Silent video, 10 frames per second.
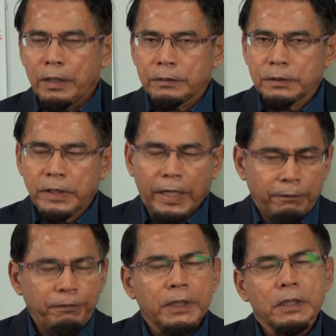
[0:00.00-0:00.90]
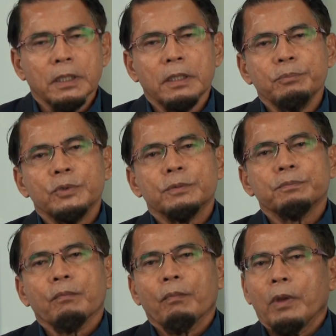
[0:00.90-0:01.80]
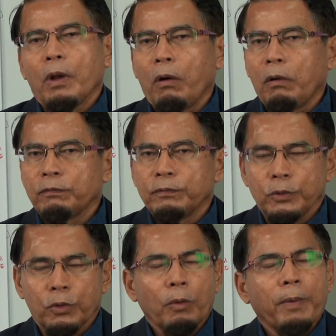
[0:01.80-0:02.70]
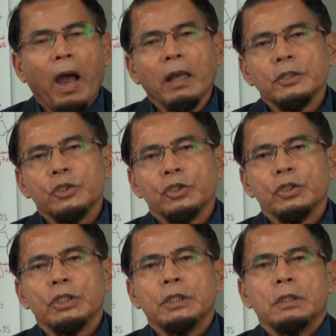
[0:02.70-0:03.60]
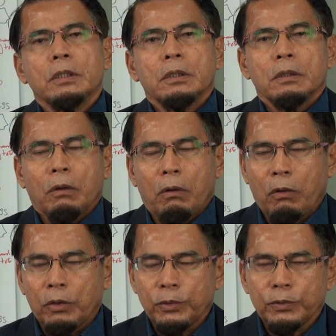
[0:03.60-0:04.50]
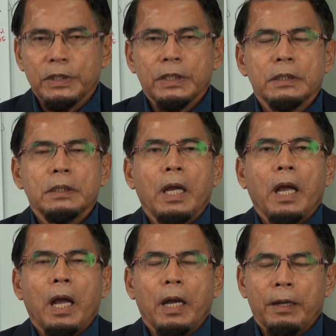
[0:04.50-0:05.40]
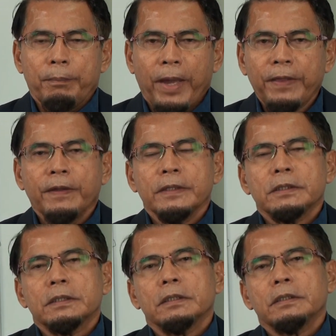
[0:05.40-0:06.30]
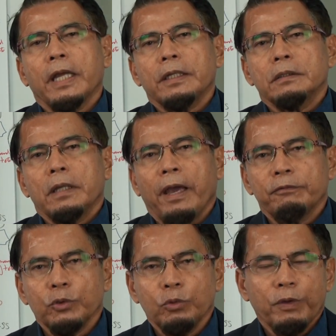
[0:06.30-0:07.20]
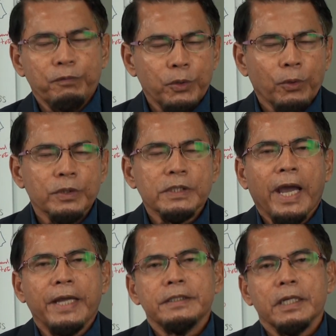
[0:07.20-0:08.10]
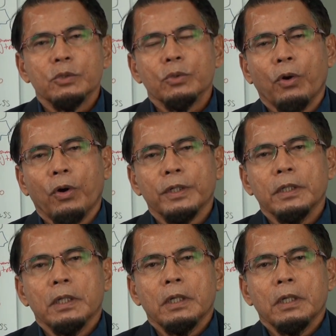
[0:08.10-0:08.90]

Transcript: scientific terms of neurobiology or using methods that have to do with neuroscience and so on,